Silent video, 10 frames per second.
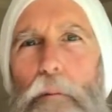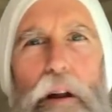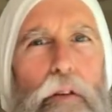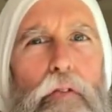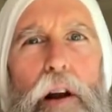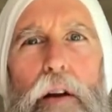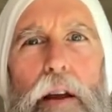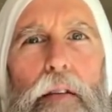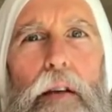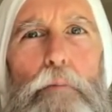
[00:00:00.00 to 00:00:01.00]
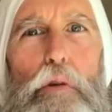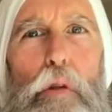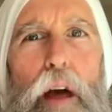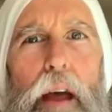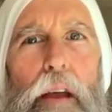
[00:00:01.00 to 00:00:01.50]
But it's very simple
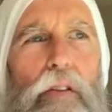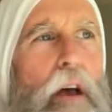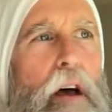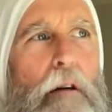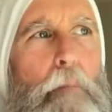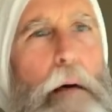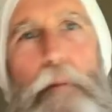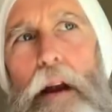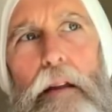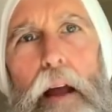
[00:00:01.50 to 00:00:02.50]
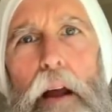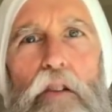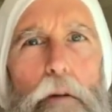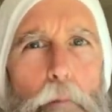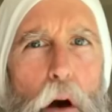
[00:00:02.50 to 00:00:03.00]
things. My
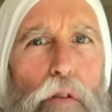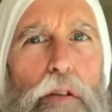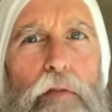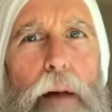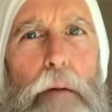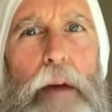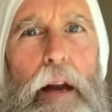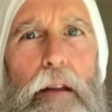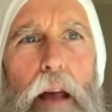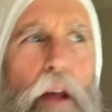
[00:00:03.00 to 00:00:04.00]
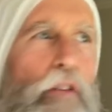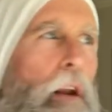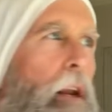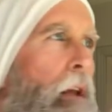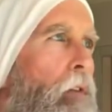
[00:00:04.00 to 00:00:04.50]
meditation, most of my meditation,
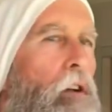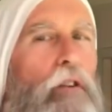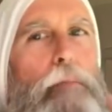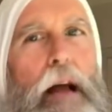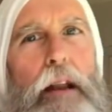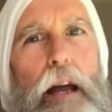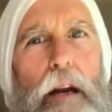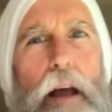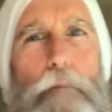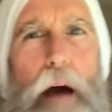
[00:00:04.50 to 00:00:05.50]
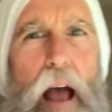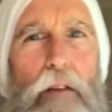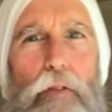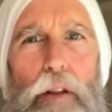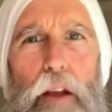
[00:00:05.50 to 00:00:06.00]
and even just my day-to-day
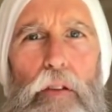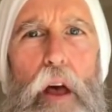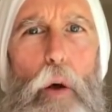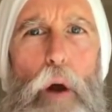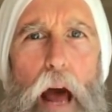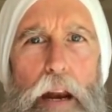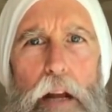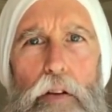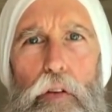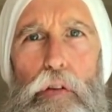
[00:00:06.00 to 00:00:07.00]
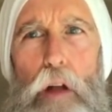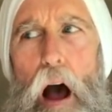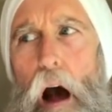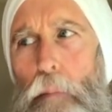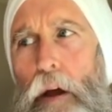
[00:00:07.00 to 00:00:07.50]
mindfulness when I need to
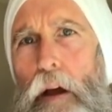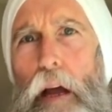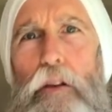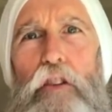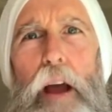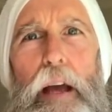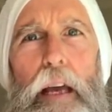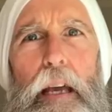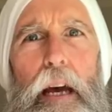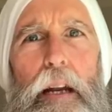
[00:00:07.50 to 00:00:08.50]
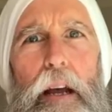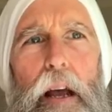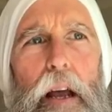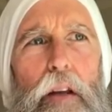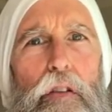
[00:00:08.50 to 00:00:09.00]
stop and check in,
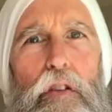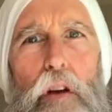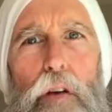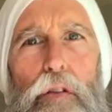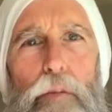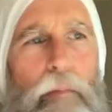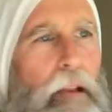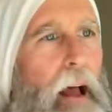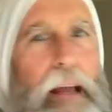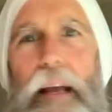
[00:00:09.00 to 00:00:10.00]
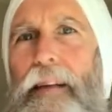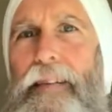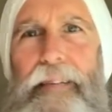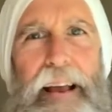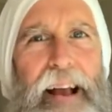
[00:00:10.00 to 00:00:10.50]
is just like it
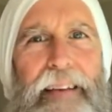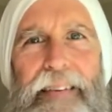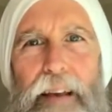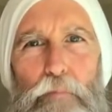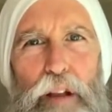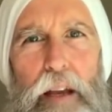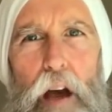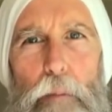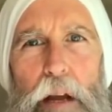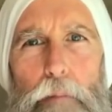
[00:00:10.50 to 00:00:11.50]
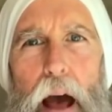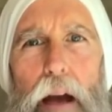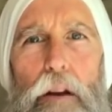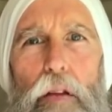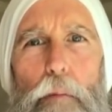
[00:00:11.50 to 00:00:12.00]
says, simply coming
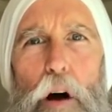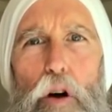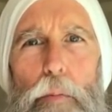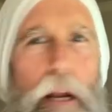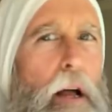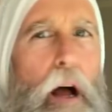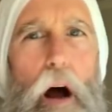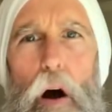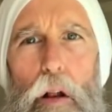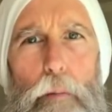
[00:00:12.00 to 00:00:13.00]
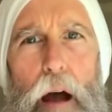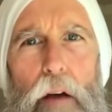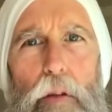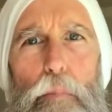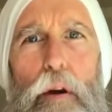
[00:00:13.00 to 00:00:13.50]
back to the moment, all
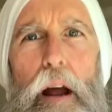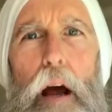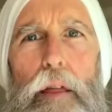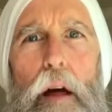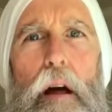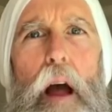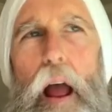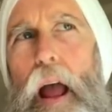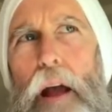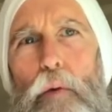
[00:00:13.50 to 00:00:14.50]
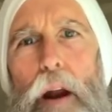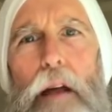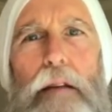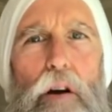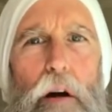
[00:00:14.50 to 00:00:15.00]
about the breath. And when
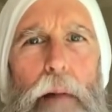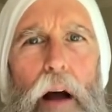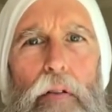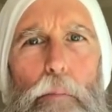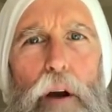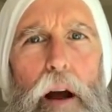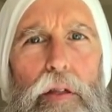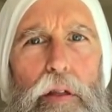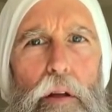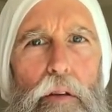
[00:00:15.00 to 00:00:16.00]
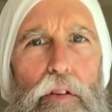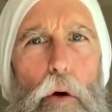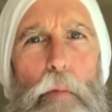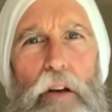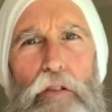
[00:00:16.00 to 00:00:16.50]
I talk about the breath so
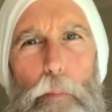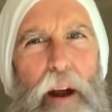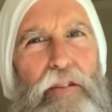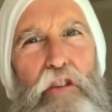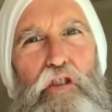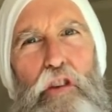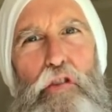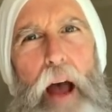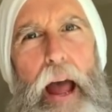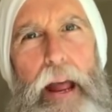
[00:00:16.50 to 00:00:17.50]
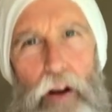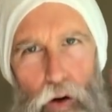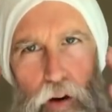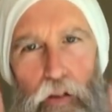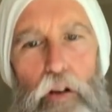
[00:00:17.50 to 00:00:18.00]
much, the breath is just the
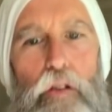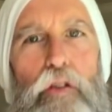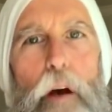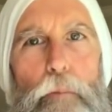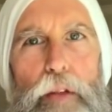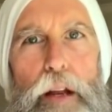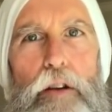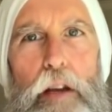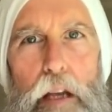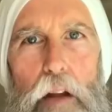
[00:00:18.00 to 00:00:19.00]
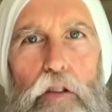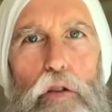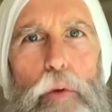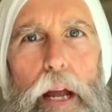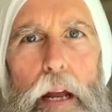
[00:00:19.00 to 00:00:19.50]
anchor. It's just something to get
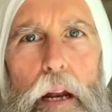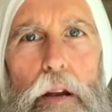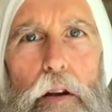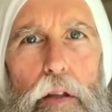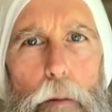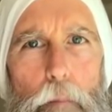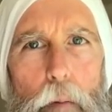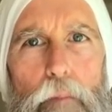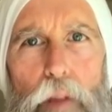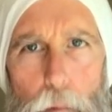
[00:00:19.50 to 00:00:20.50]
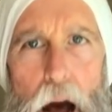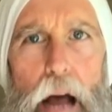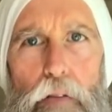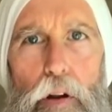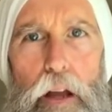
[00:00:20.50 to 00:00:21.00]
you into the
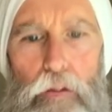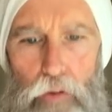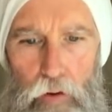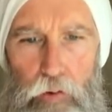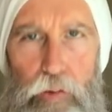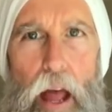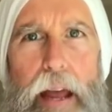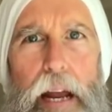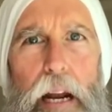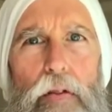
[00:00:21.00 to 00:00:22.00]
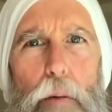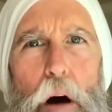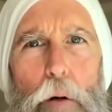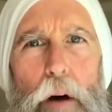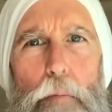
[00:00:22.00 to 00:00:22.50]
mindfulness, staying in the
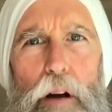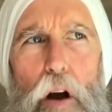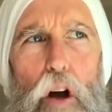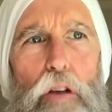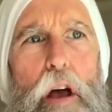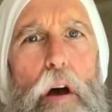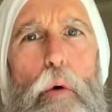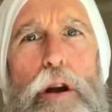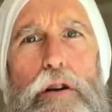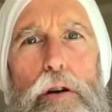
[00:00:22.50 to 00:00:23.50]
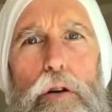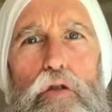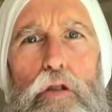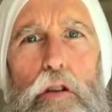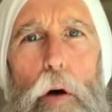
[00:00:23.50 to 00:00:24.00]
moment. Because when
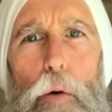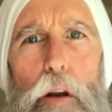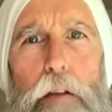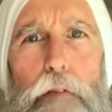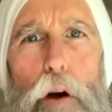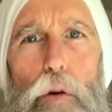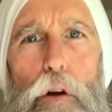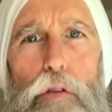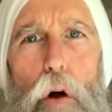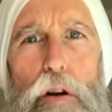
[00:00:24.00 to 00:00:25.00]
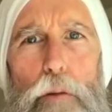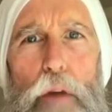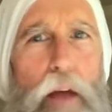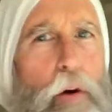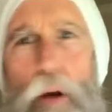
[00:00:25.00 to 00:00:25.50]
you're totally focused on your
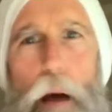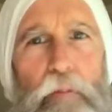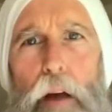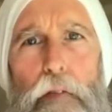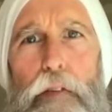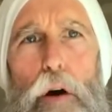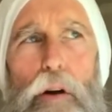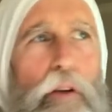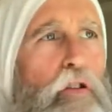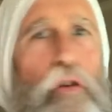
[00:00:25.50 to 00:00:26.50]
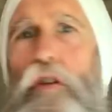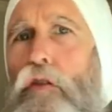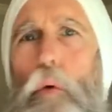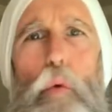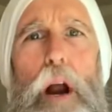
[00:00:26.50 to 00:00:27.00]
breath, and when I'm saying focused, you're
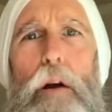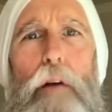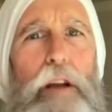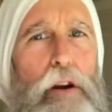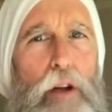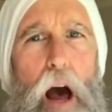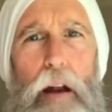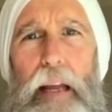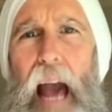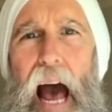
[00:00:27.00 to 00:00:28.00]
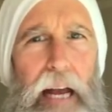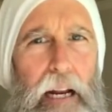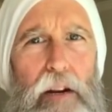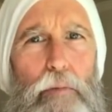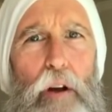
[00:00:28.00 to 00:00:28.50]
just aware of it. You're not
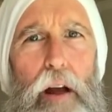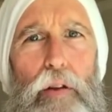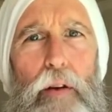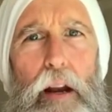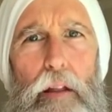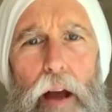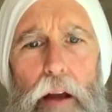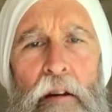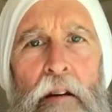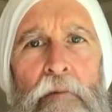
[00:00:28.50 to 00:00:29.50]
guiding your breath or anything.